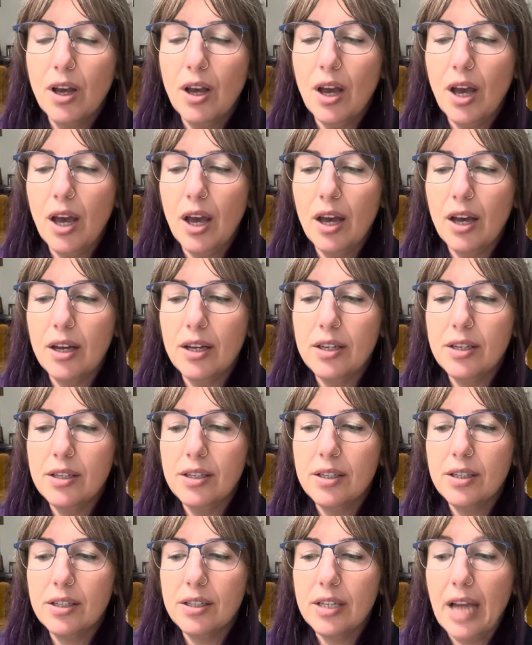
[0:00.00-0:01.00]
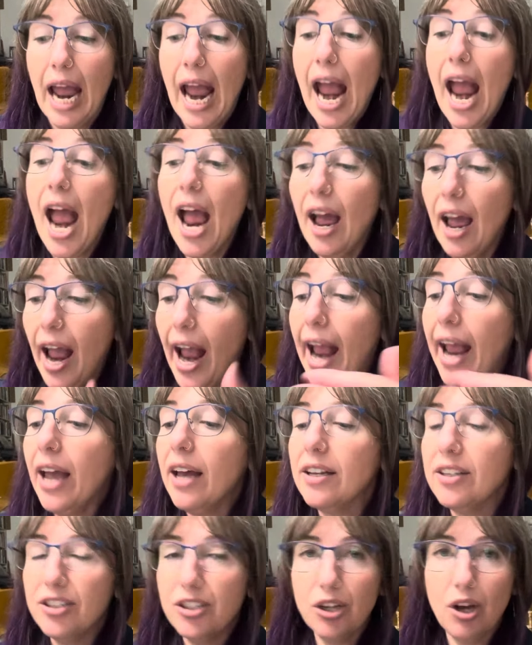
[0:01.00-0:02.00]
And
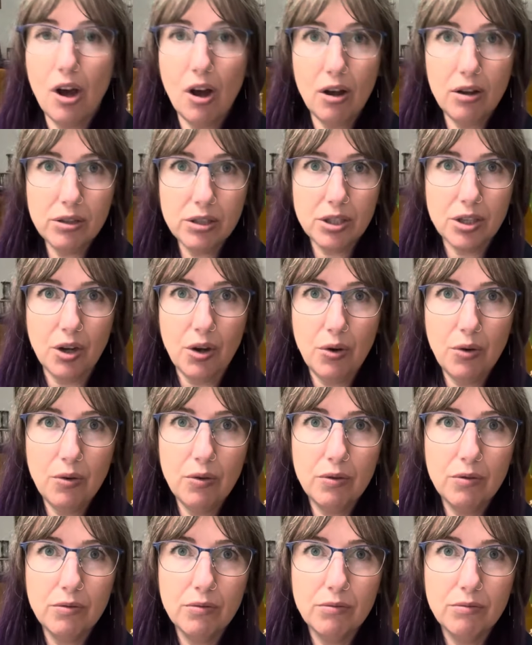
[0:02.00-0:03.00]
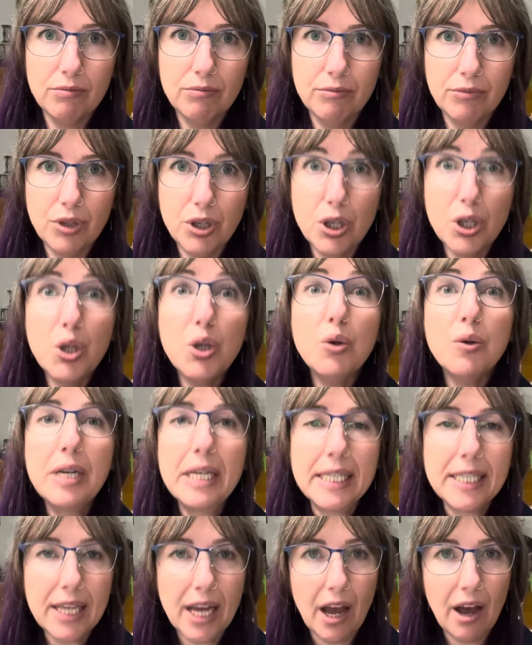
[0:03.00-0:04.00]
also, you
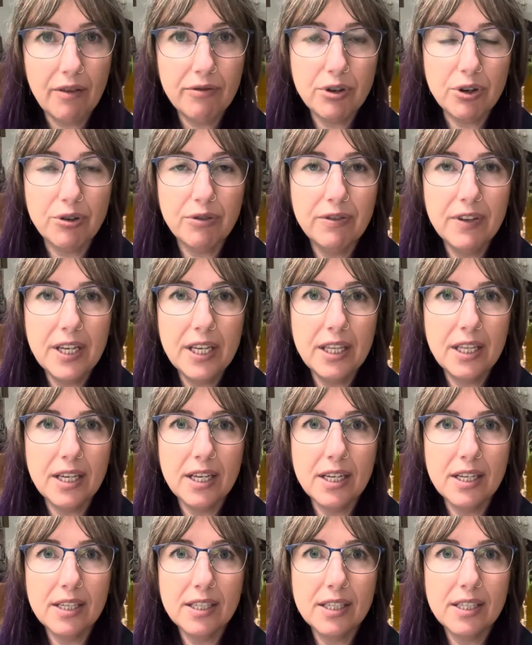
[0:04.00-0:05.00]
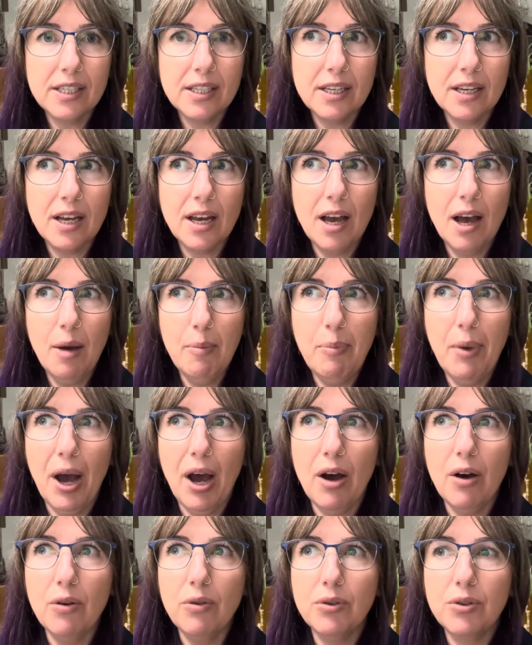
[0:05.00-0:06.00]
get to have your feelings
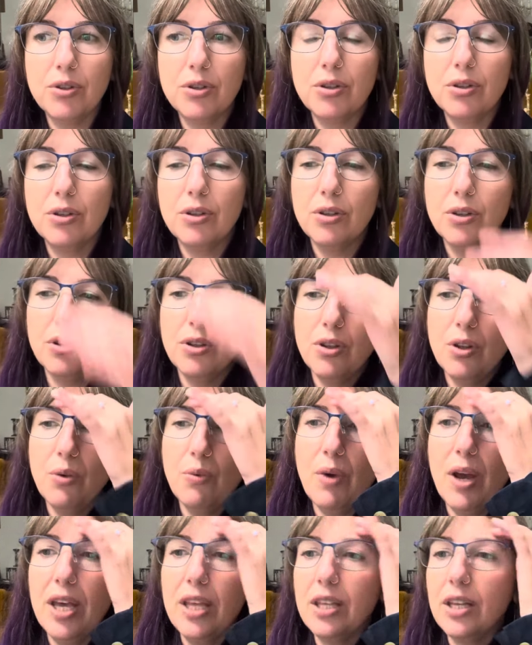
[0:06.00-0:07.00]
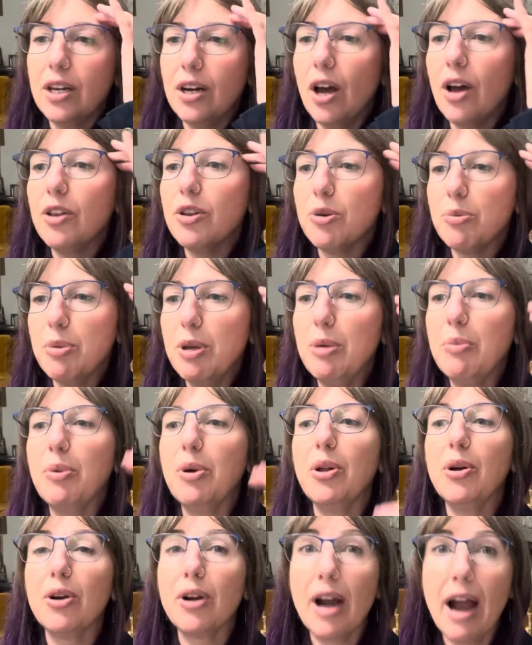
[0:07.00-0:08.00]
about the way that other
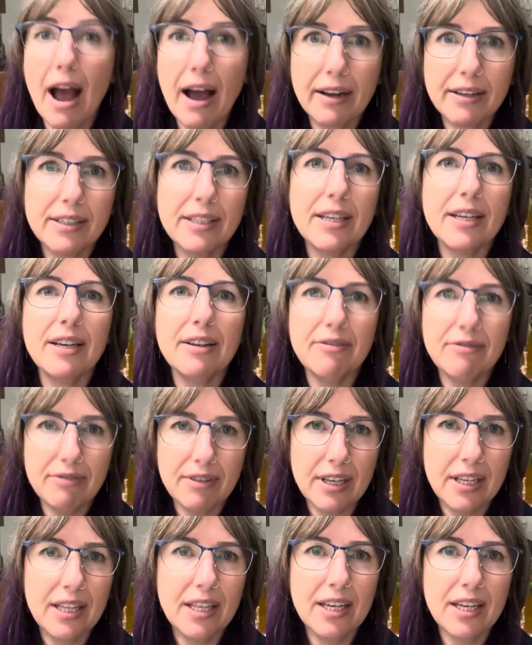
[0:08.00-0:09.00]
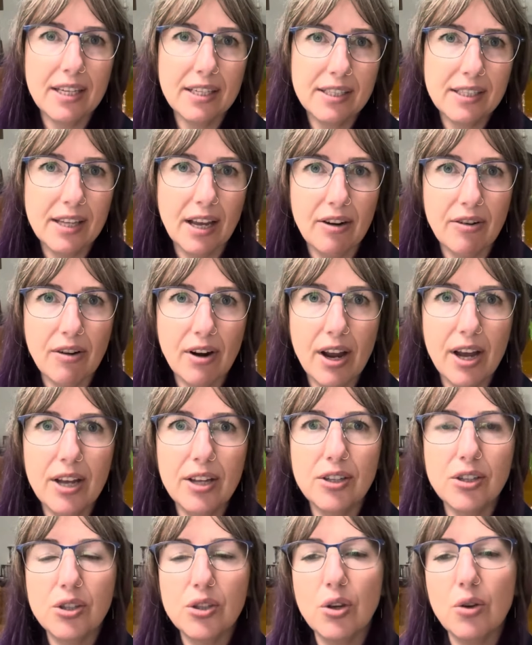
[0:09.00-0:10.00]
people are acting and feeling, etc.
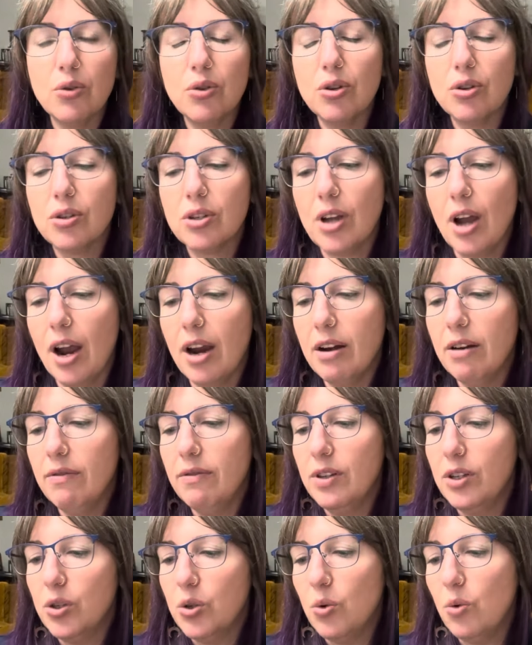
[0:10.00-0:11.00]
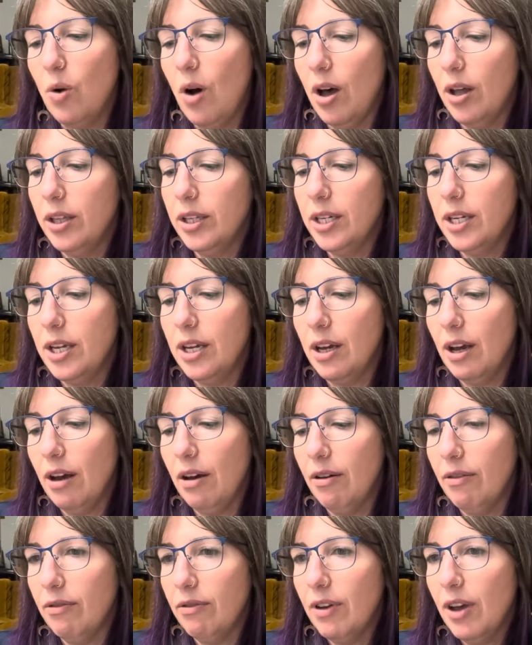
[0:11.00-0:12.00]
And so there's kind of this quality
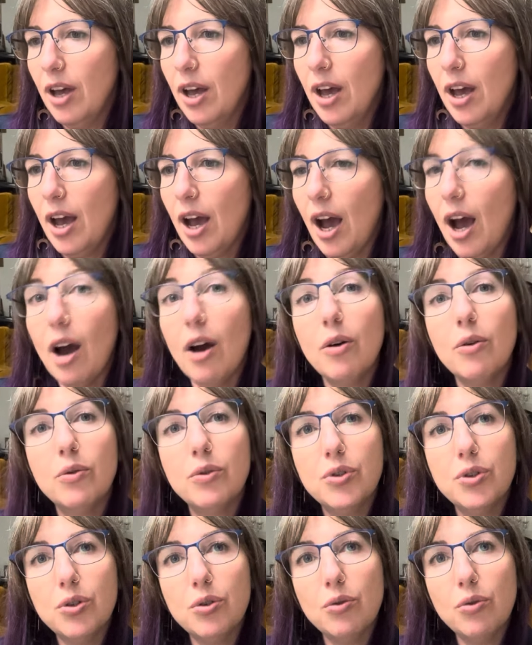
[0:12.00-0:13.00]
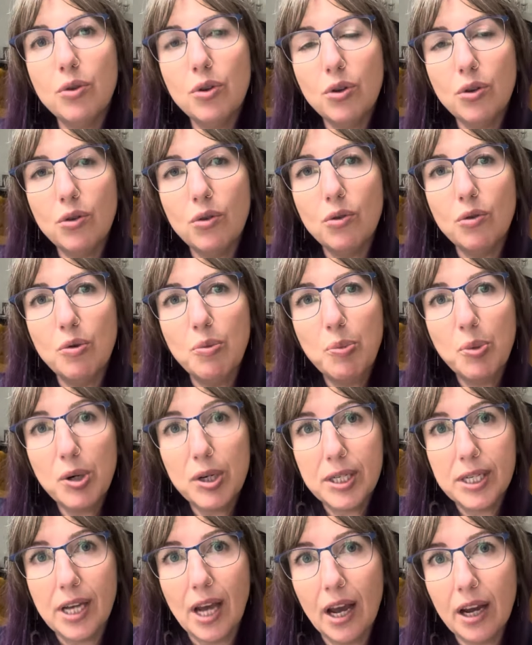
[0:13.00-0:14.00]
of how do you
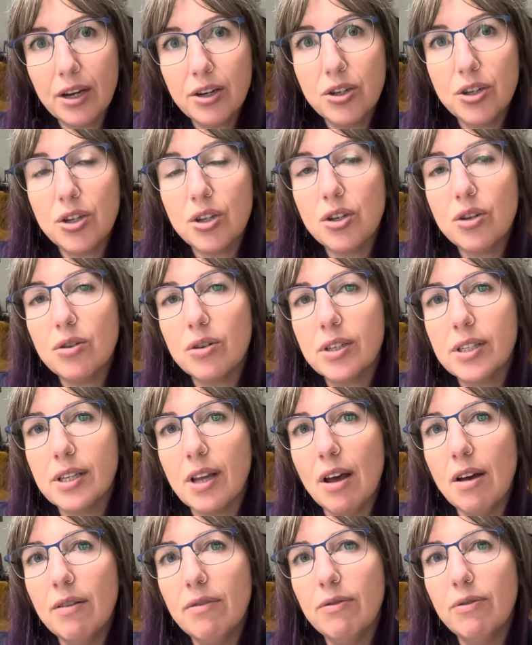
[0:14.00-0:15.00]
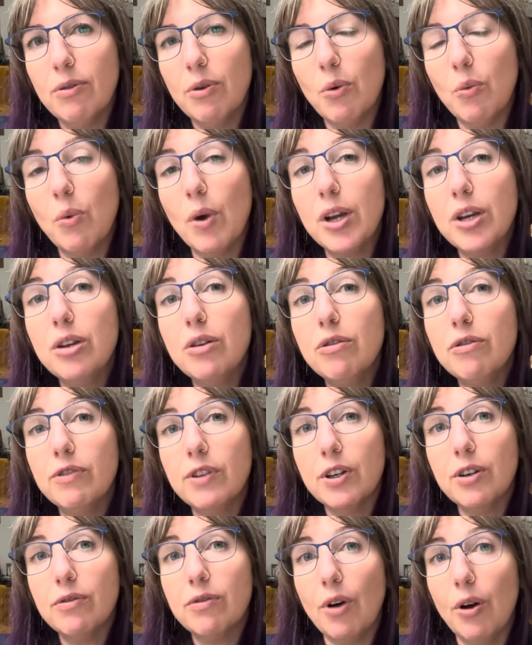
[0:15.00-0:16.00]
protect yourself when you
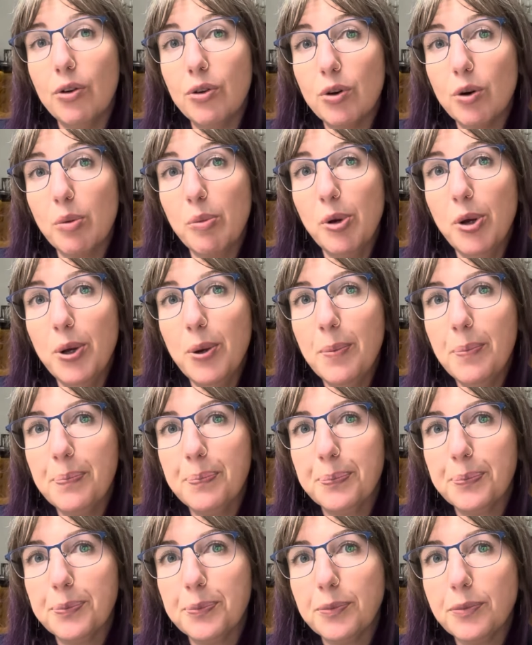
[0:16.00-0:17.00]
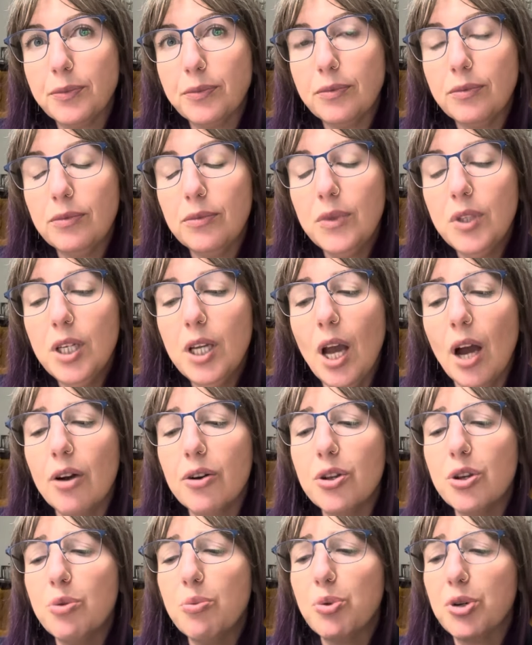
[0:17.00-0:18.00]
feel vulnerable? How
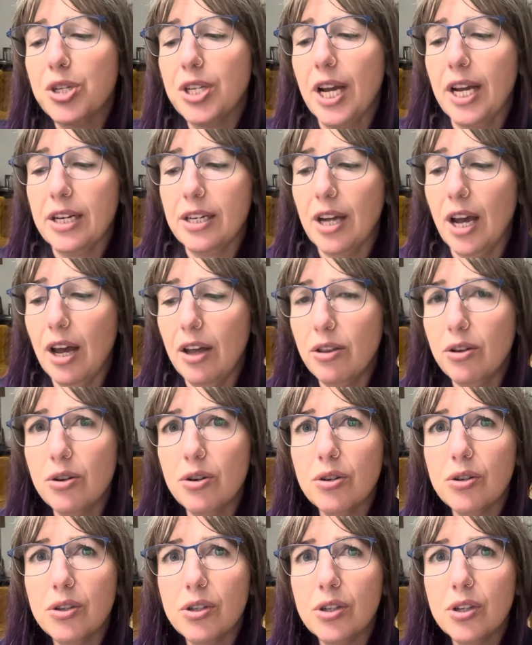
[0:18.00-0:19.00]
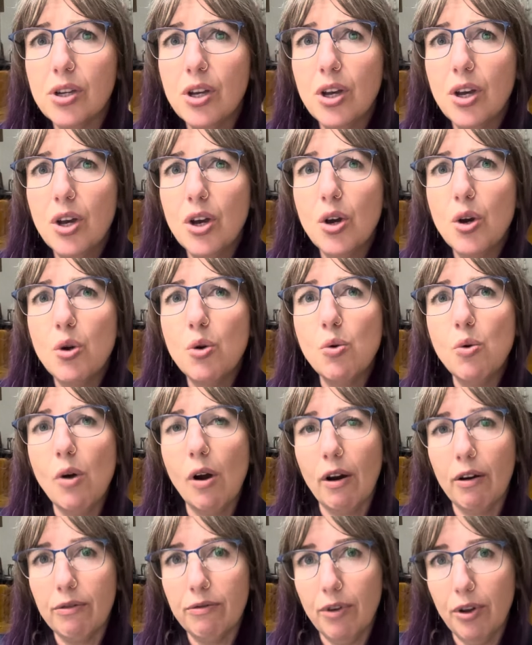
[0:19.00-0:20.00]
do you protect others who
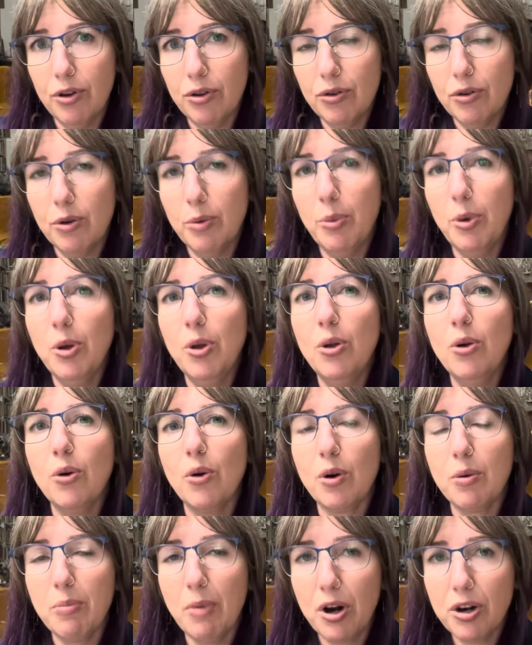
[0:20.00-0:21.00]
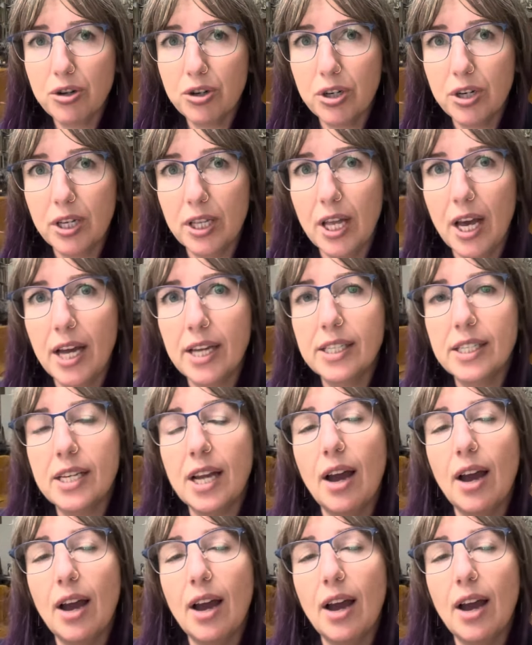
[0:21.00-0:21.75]
are vulnerable or marginalized?